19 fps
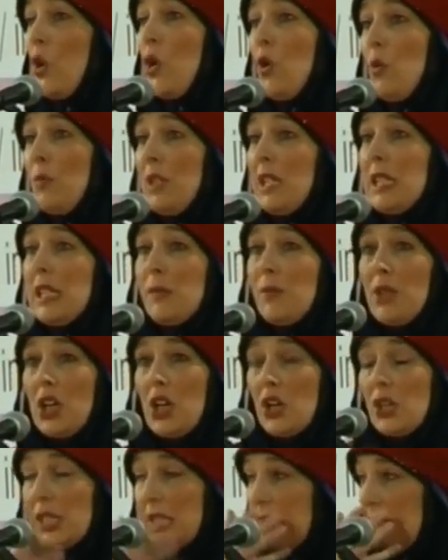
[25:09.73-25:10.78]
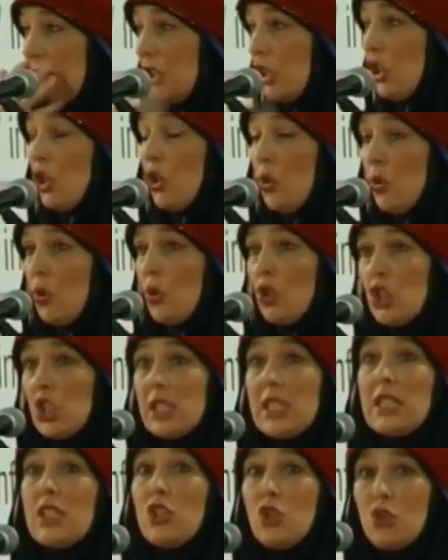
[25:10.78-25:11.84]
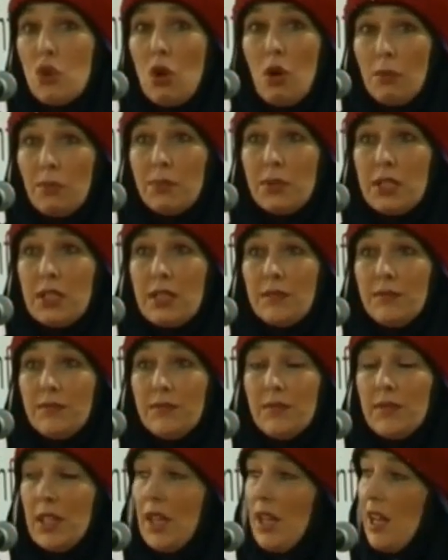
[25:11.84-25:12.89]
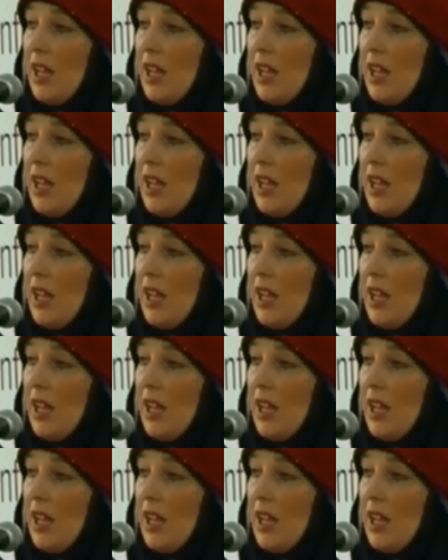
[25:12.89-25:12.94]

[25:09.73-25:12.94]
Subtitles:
gormless because his jaw just dropped